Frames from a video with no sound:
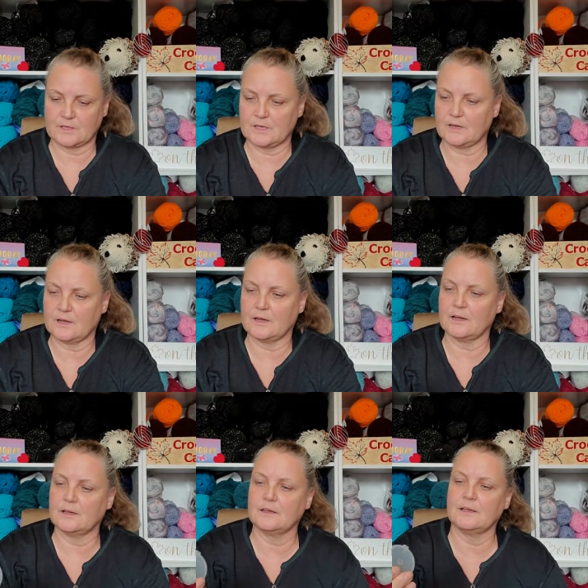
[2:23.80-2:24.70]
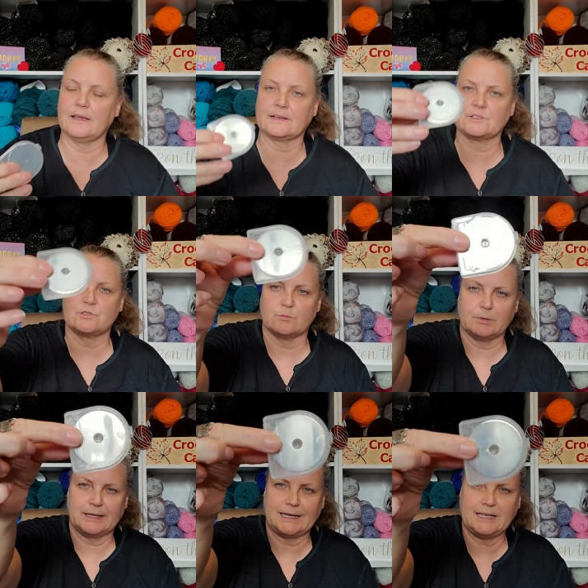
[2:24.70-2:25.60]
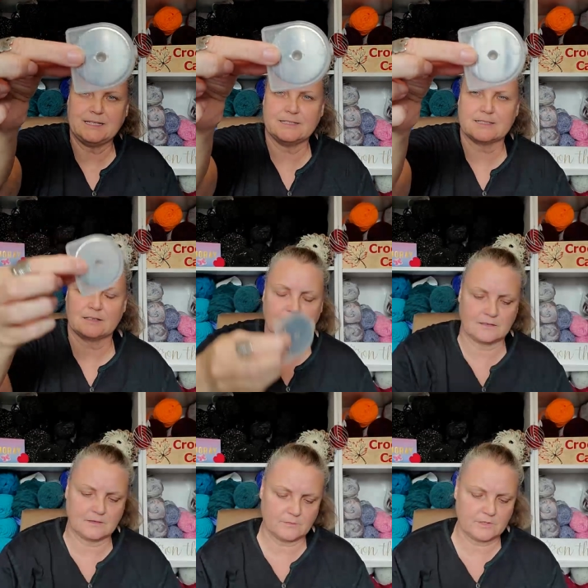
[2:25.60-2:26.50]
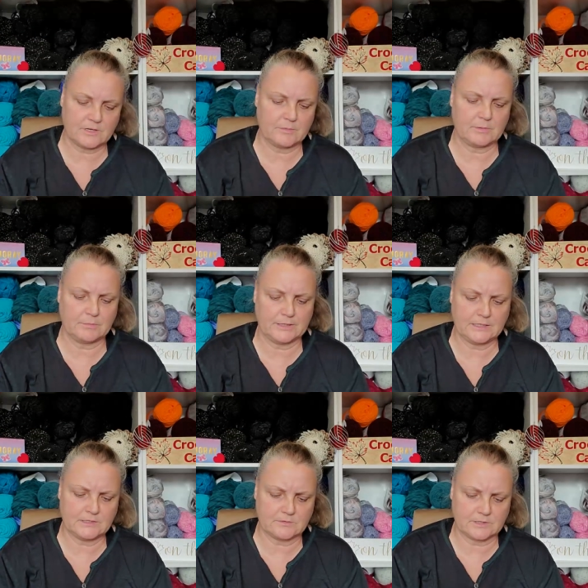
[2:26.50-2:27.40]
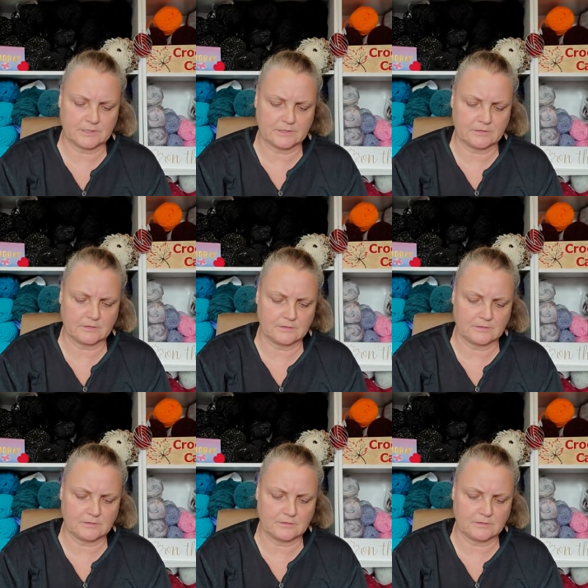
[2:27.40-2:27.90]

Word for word: uh, extra blades. I wonder how many blades are in here.